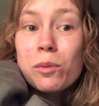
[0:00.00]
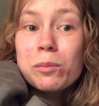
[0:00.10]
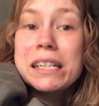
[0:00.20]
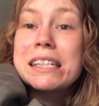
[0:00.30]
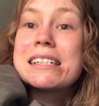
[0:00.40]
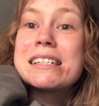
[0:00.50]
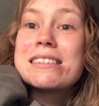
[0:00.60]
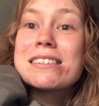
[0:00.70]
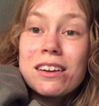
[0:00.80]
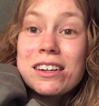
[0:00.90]

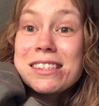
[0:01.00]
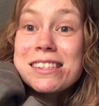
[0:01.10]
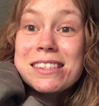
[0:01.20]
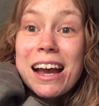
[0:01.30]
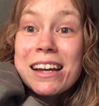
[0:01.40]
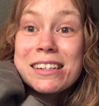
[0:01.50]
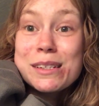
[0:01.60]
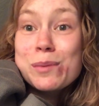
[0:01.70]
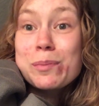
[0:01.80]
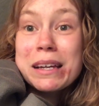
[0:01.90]
because our society
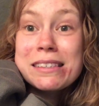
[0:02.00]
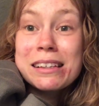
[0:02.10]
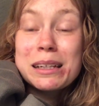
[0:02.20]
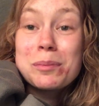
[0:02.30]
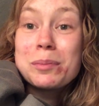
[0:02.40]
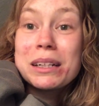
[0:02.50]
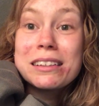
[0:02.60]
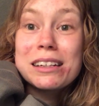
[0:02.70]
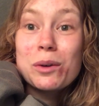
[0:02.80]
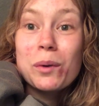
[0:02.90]
is basically
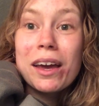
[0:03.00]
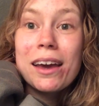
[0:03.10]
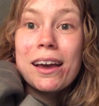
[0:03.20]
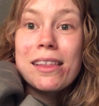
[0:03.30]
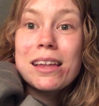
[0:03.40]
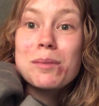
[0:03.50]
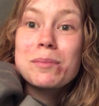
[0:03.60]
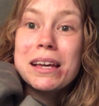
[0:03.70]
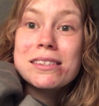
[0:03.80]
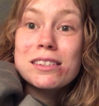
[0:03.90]
built in a way that
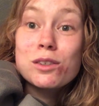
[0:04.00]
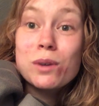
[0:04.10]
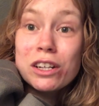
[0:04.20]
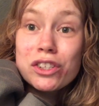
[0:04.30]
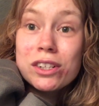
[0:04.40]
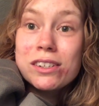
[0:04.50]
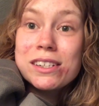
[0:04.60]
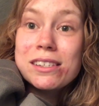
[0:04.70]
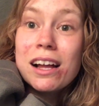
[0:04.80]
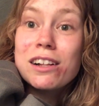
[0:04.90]
makes us question
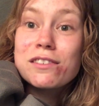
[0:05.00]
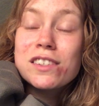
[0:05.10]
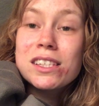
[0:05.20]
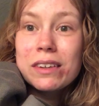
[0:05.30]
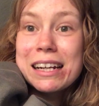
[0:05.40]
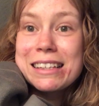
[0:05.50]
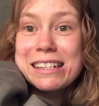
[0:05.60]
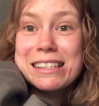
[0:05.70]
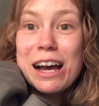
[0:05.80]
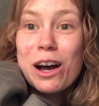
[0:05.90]
ourselves. And
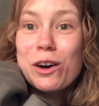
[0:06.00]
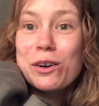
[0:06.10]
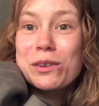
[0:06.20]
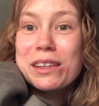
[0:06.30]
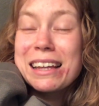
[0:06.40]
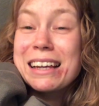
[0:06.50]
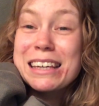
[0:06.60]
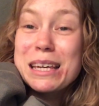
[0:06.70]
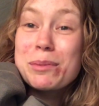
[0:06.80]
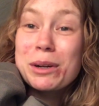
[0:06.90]
that's how they
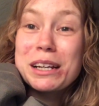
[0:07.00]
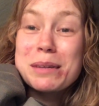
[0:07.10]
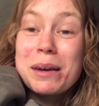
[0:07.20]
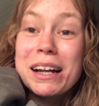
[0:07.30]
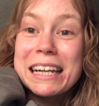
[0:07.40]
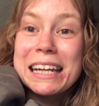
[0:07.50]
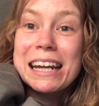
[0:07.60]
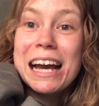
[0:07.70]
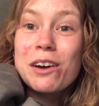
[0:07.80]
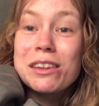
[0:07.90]
keep earning money
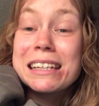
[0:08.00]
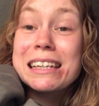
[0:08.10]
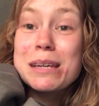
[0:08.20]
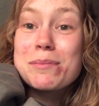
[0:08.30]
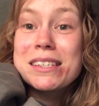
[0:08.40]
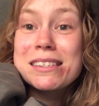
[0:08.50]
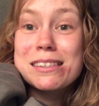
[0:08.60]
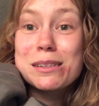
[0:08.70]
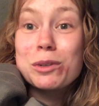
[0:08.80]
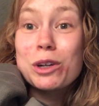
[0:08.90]
and how they keep the
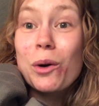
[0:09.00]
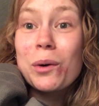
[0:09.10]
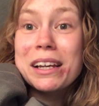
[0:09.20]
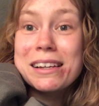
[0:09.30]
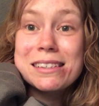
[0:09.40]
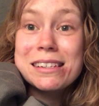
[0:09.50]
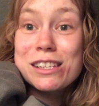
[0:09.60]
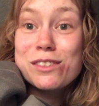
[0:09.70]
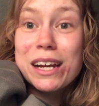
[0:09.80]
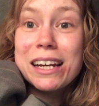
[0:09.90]
system going as it
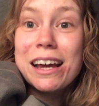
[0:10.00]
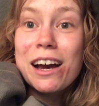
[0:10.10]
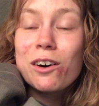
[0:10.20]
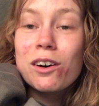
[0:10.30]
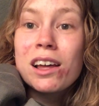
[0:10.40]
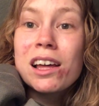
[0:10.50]
is right now.